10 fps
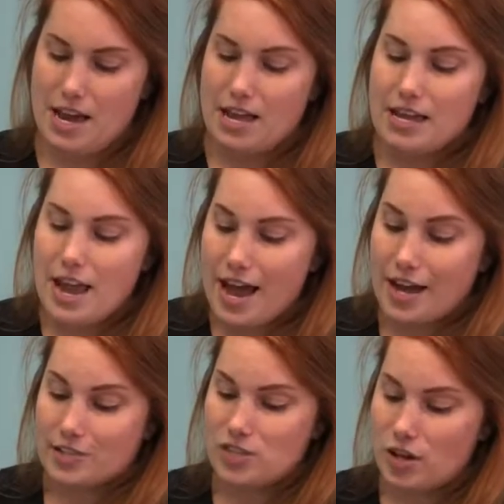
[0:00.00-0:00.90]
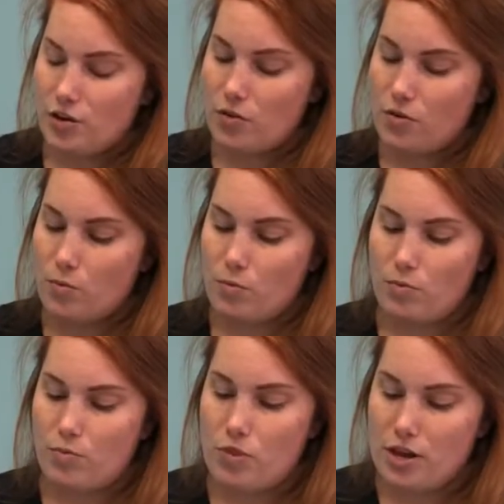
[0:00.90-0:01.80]
Yeah, so
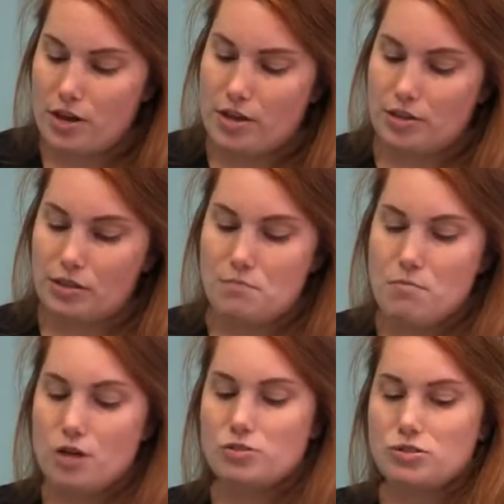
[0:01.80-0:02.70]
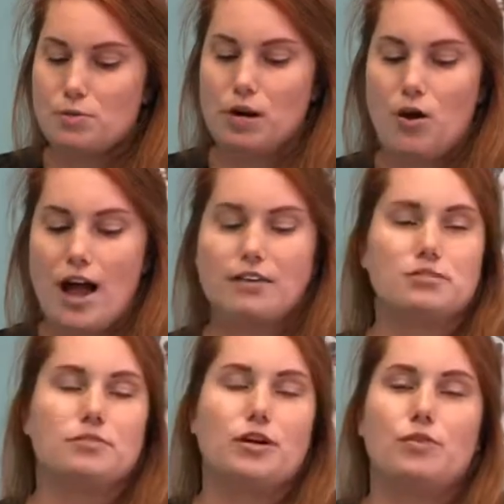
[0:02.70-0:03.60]
the most
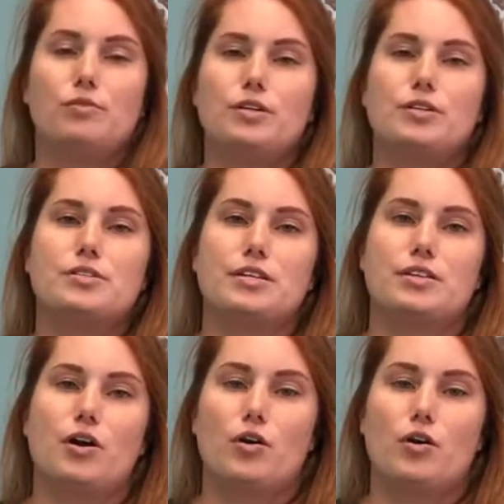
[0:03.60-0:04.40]
proactive owners and the